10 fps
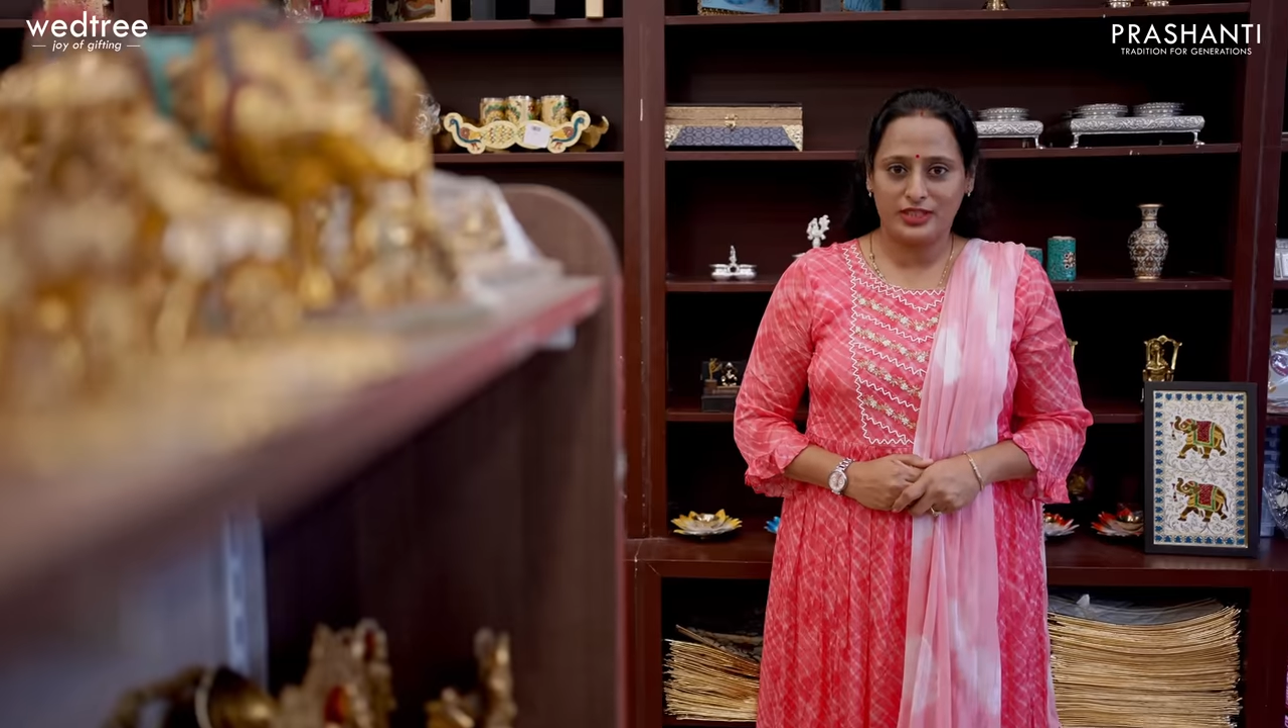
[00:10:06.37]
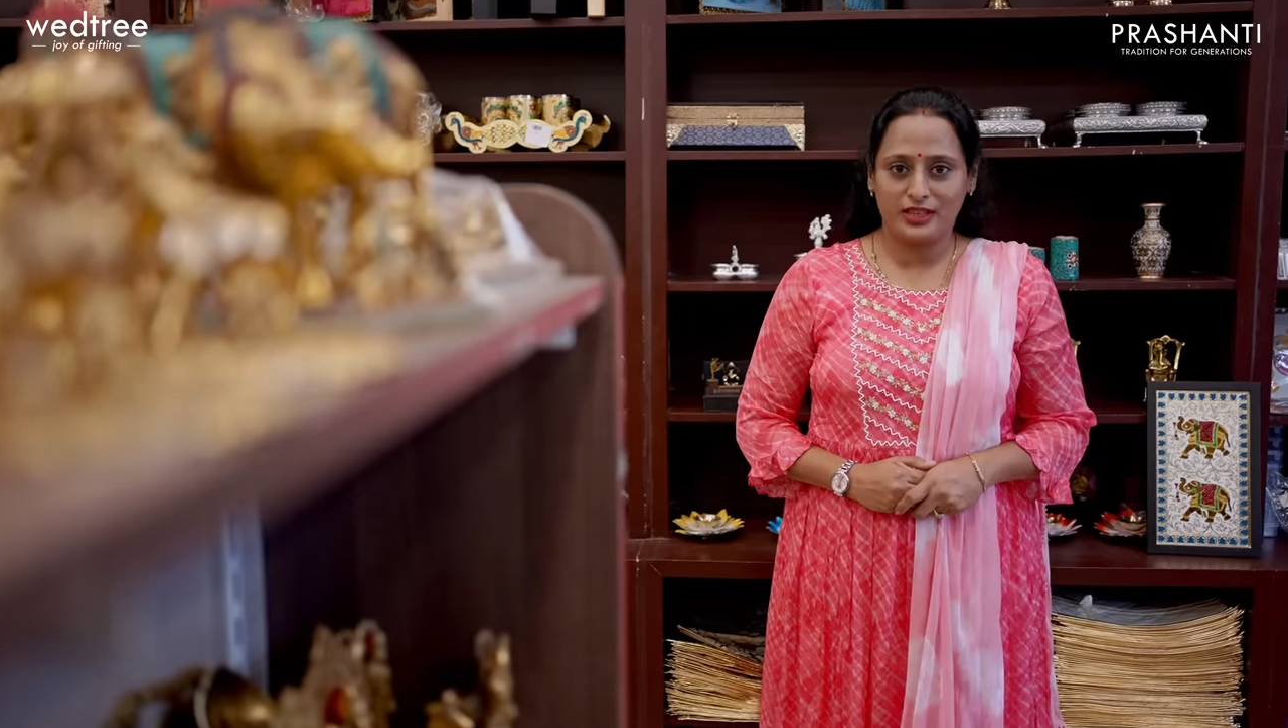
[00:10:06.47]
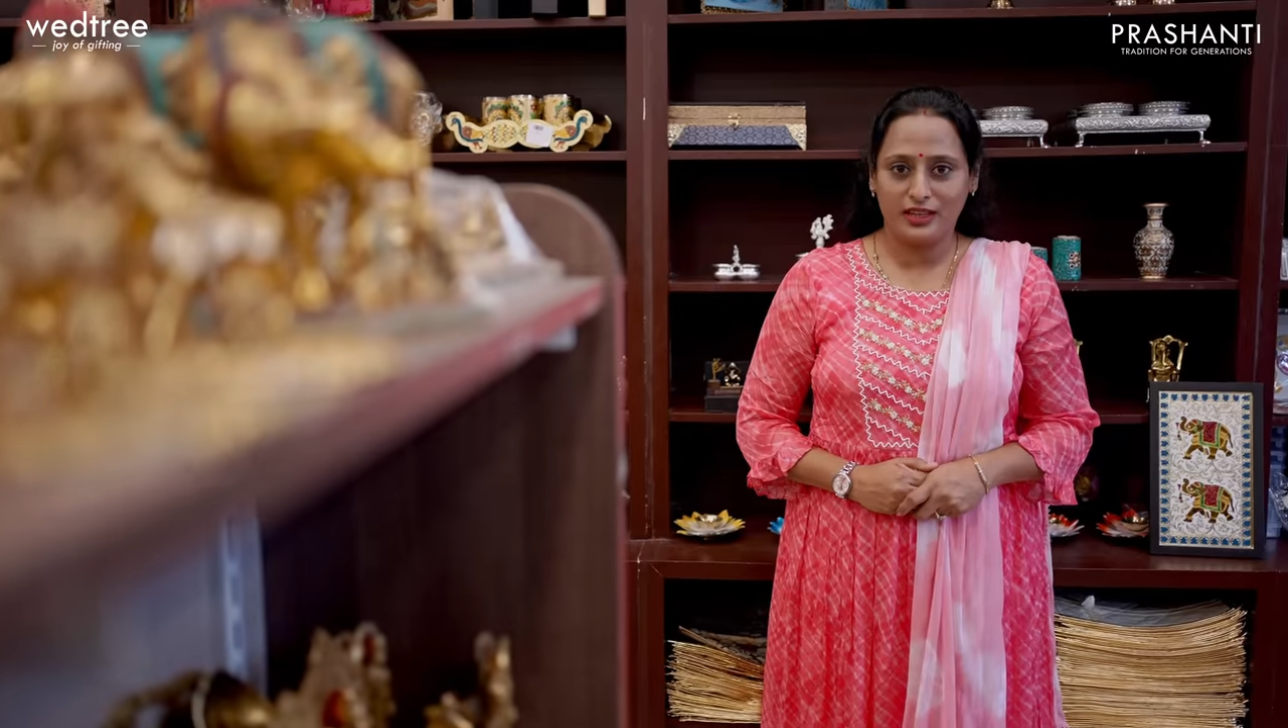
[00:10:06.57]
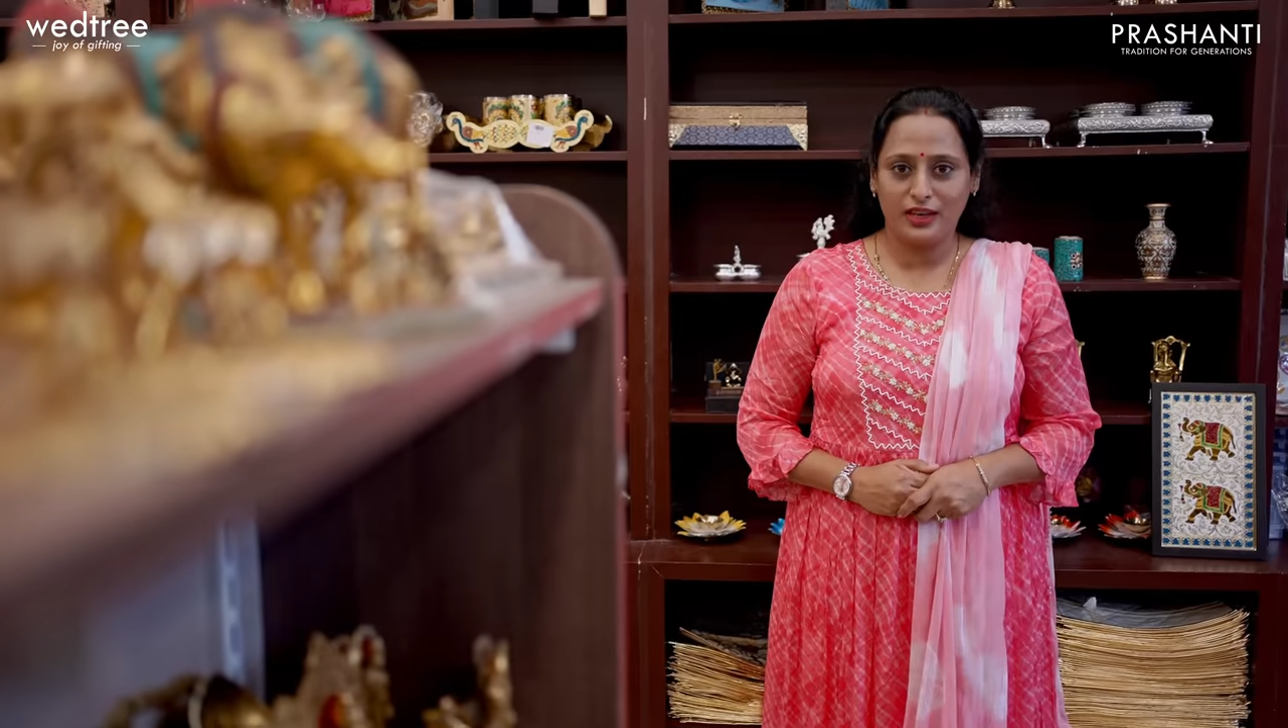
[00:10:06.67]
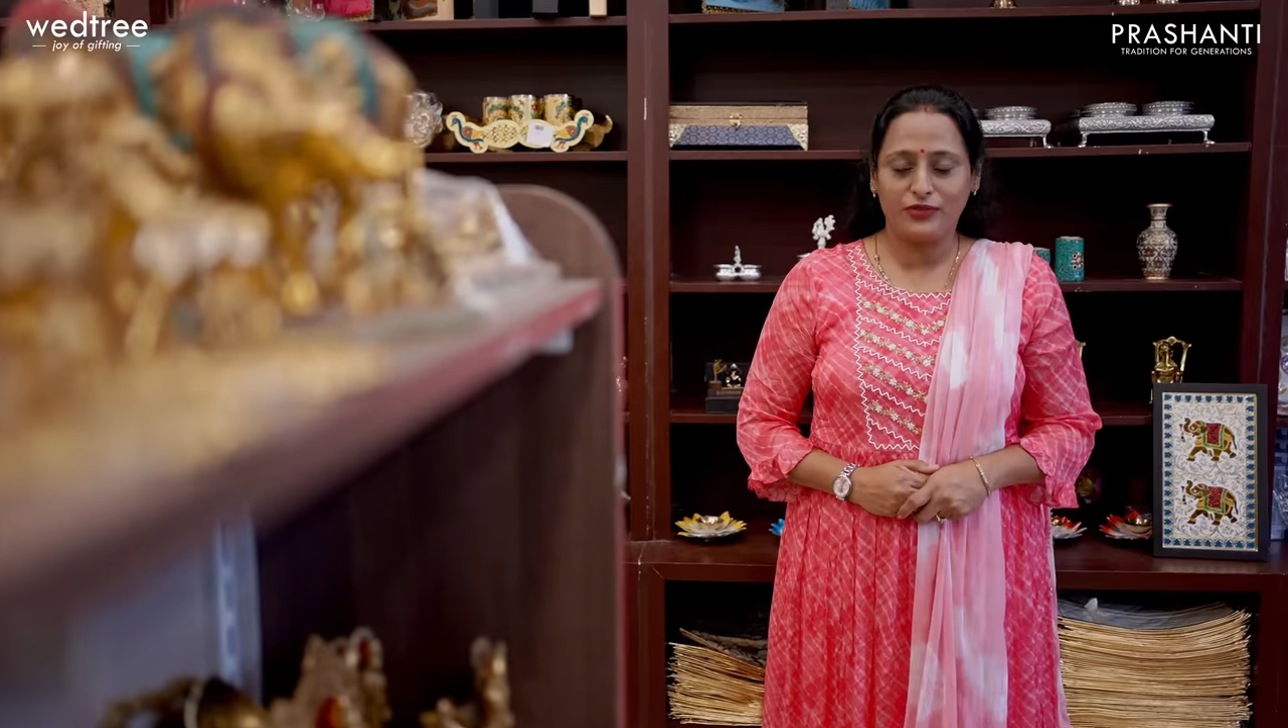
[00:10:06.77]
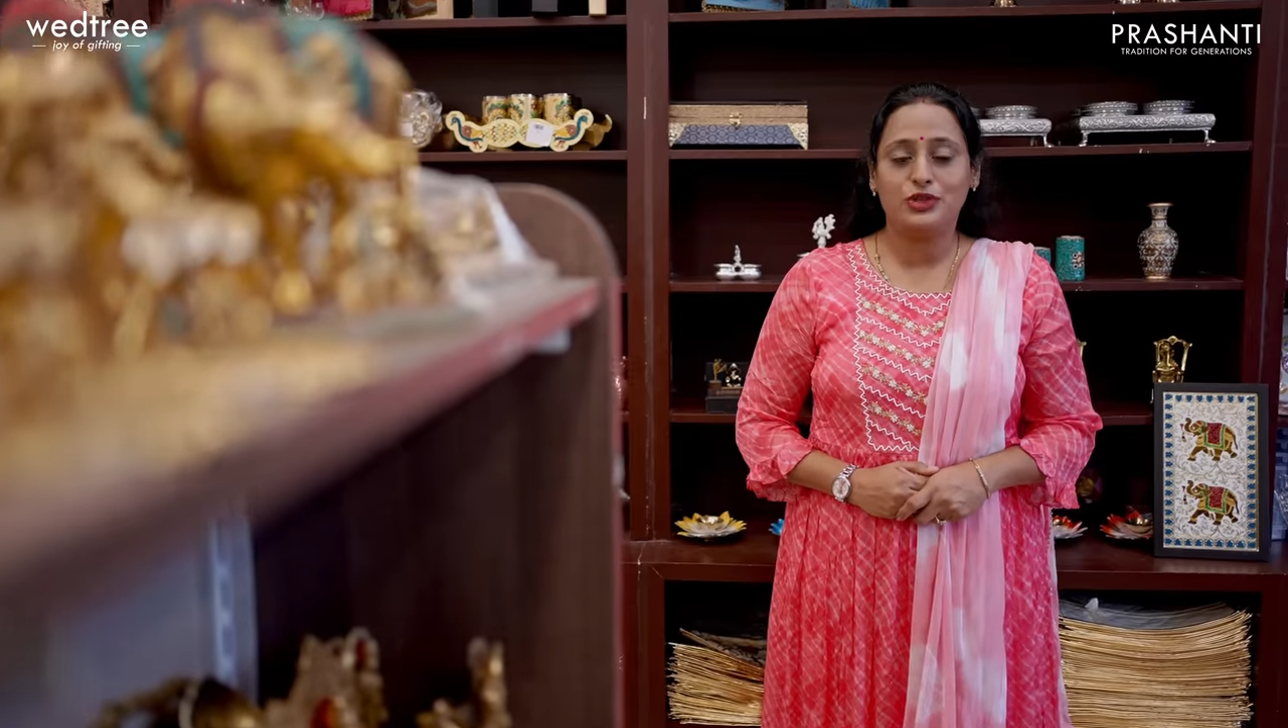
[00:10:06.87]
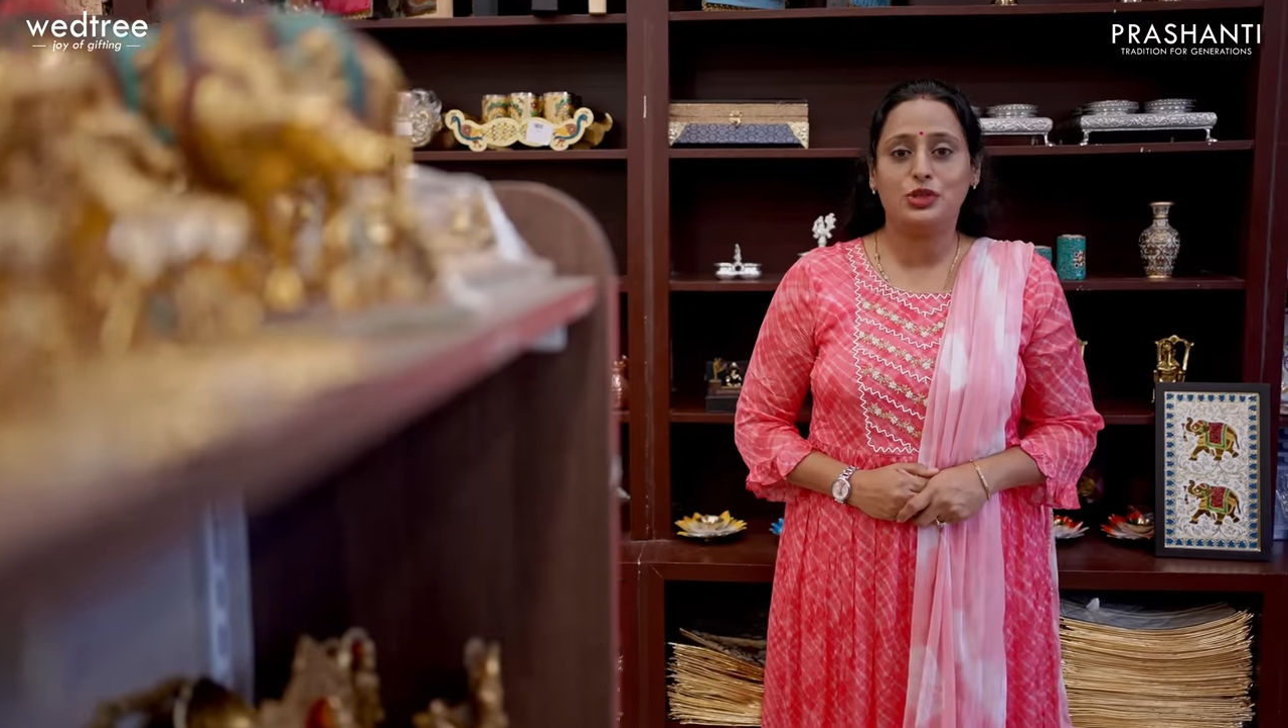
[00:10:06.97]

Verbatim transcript: return gift